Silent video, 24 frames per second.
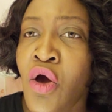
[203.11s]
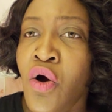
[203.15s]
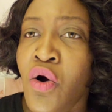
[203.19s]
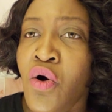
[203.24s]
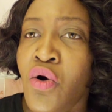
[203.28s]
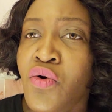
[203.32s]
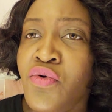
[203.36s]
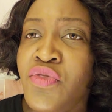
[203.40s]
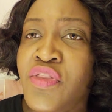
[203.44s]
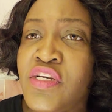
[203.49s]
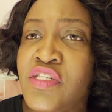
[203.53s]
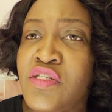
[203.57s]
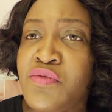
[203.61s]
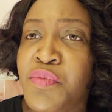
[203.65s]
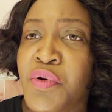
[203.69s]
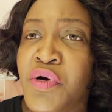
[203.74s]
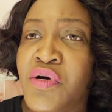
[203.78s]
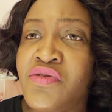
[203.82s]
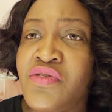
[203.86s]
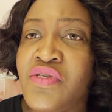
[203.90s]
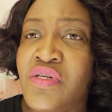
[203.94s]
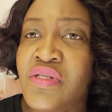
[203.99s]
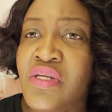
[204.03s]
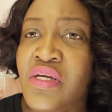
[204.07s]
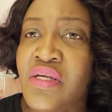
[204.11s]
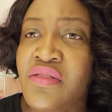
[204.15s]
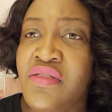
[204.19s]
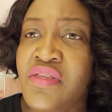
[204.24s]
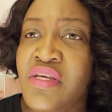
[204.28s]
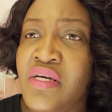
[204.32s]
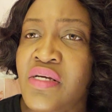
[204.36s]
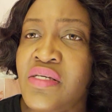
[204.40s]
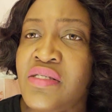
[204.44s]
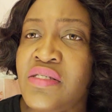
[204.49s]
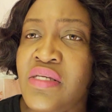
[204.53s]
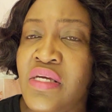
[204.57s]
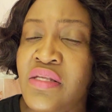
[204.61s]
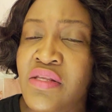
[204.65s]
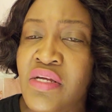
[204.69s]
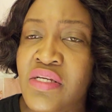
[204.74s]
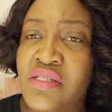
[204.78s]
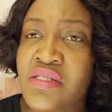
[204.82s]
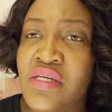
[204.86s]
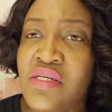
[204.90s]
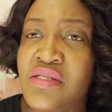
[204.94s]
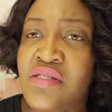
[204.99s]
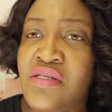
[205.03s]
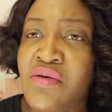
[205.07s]
oh, this person did this and they
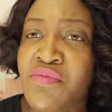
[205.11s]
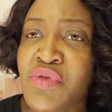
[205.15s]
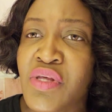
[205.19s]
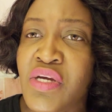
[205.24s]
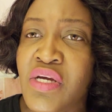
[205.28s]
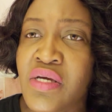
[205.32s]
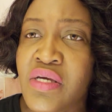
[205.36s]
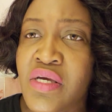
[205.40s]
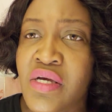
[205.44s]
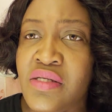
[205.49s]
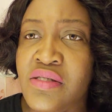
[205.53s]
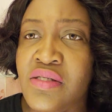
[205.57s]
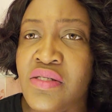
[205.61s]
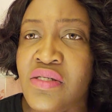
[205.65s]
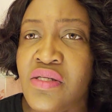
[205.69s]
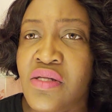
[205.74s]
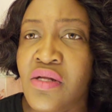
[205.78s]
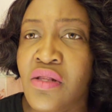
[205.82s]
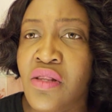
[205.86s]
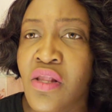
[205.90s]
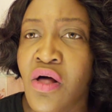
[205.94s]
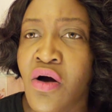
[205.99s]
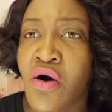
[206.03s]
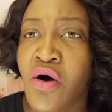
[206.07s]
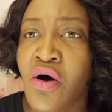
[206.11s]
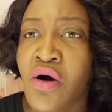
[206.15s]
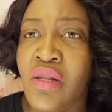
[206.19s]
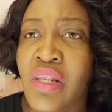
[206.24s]
did something against the law,